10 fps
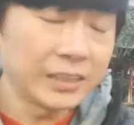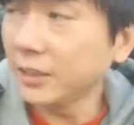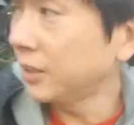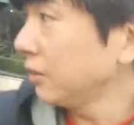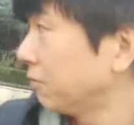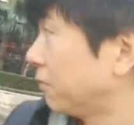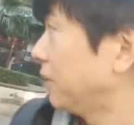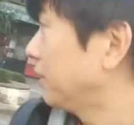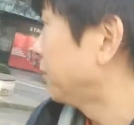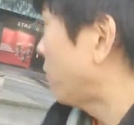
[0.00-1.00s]
actually
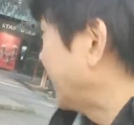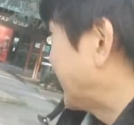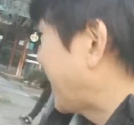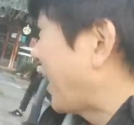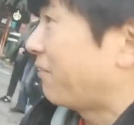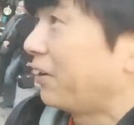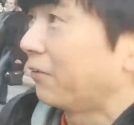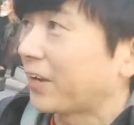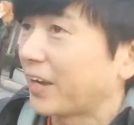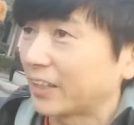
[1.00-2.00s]
quite scary
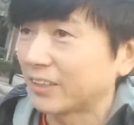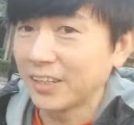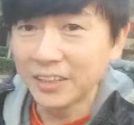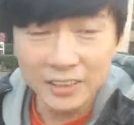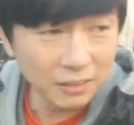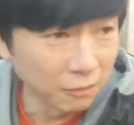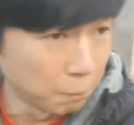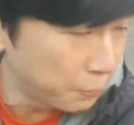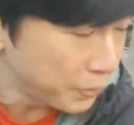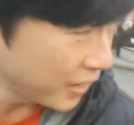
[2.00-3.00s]
looking actually. It's big